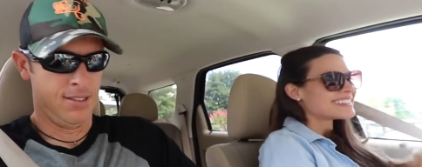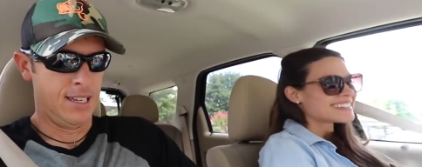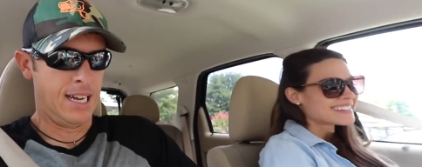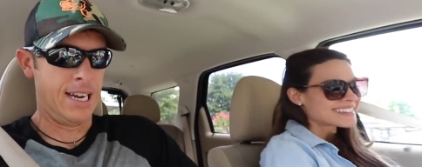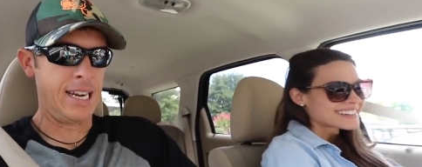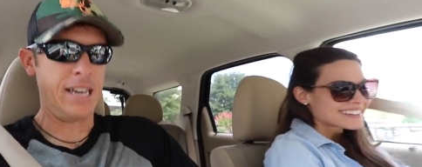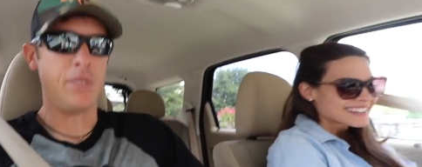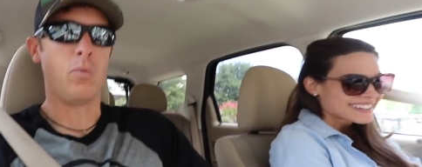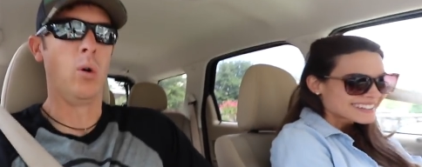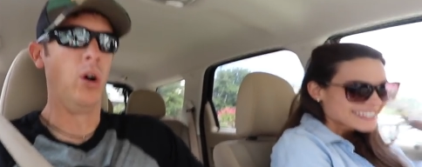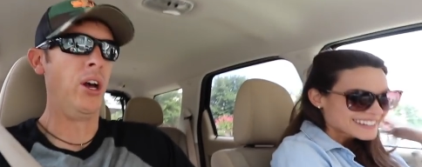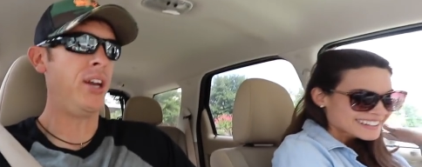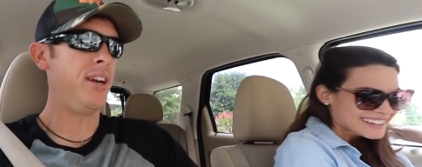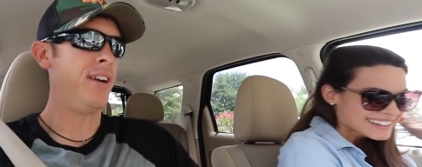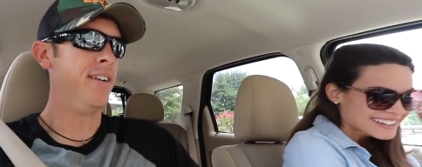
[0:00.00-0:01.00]
Speaker 1: I need
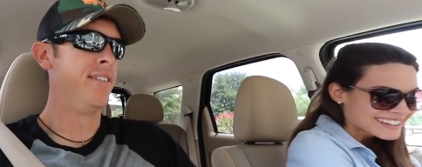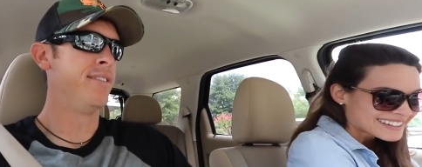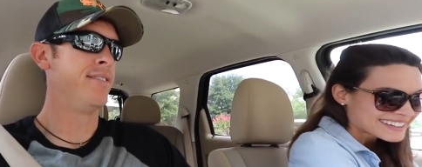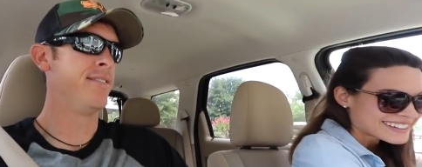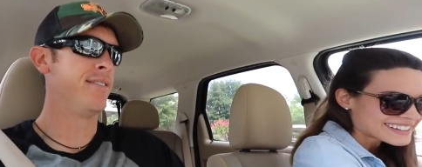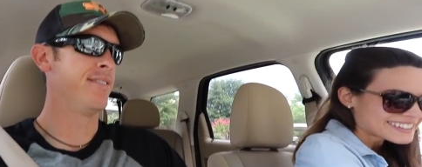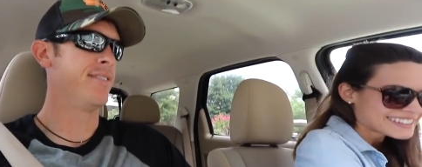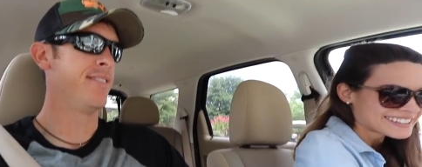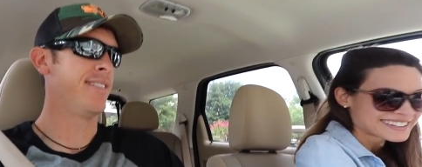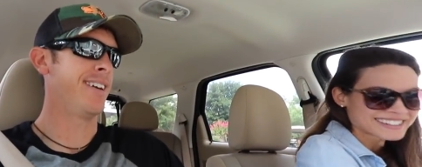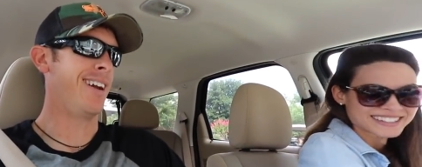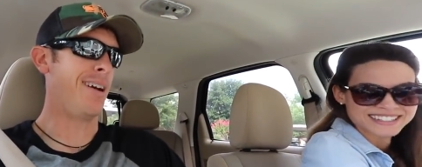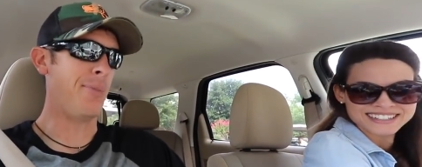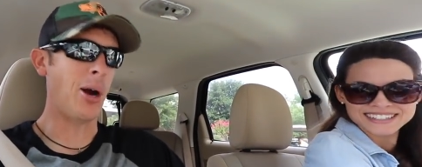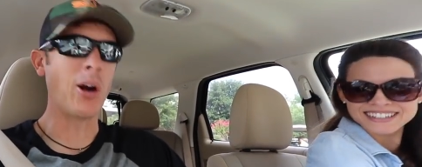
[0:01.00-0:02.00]
wood
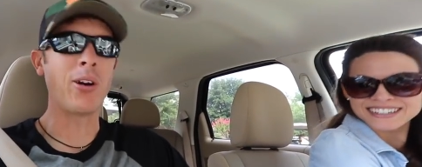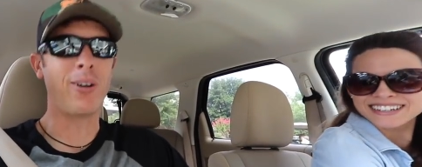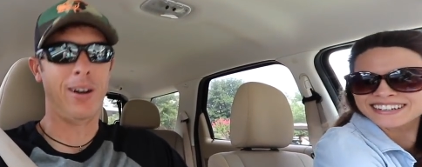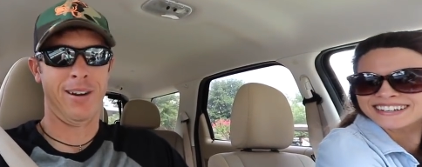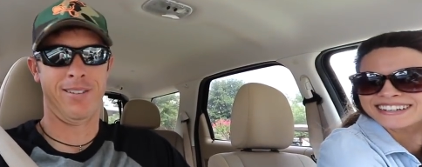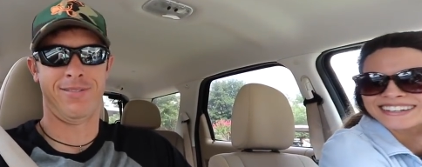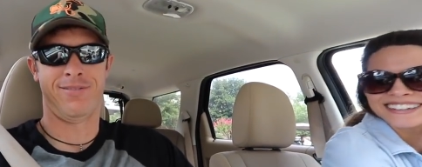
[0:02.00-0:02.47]
and I'm hungry.